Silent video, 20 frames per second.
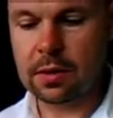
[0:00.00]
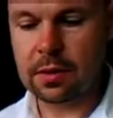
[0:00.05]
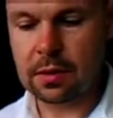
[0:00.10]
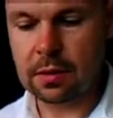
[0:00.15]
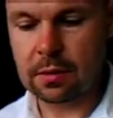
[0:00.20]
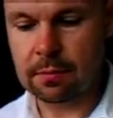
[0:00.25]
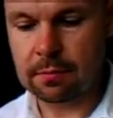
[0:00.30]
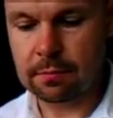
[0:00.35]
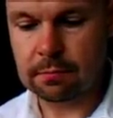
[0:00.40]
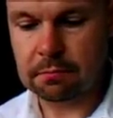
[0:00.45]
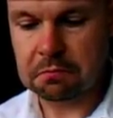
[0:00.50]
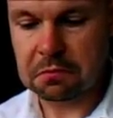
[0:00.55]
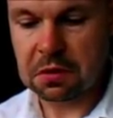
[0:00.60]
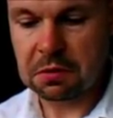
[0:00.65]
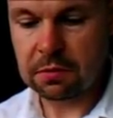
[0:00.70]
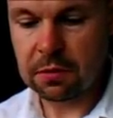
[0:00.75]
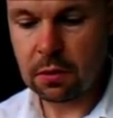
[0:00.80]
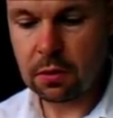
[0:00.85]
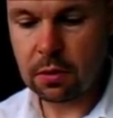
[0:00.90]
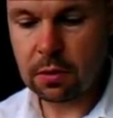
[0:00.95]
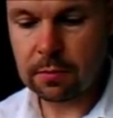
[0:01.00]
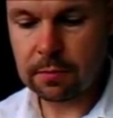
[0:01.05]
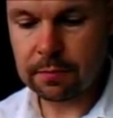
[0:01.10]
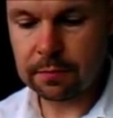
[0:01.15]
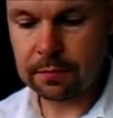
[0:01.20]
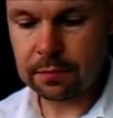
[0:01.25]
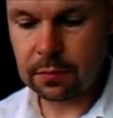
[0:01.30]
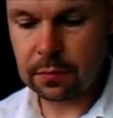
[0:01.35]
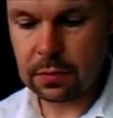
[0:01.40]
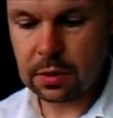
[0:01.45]
with the floor,
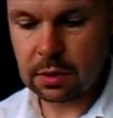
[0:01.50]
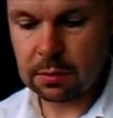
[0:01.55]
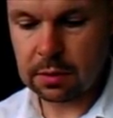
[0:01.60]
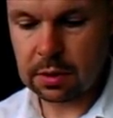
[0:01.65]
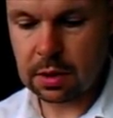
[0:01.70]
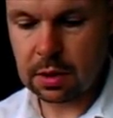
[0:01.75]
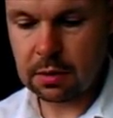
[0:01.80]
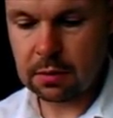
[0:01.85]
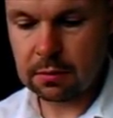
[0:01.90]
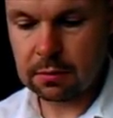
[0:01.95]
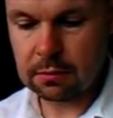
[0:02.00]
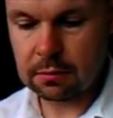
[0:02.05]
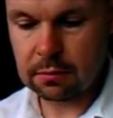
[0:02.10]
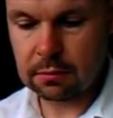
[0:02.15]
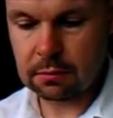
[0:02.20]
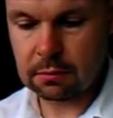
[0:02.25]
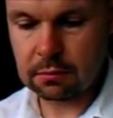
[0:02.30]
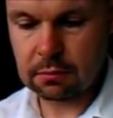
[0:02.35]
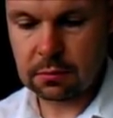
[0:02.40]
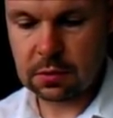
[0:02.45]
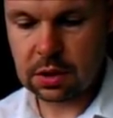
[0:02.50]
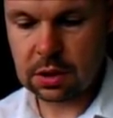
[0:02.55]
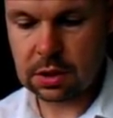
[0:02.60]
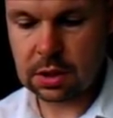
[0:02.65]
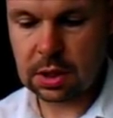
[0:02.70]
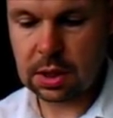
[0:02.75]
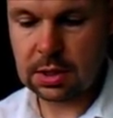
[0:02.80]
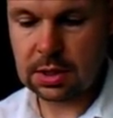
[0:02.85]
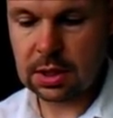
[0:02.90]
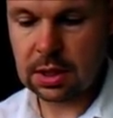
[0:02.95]
there we go, nice and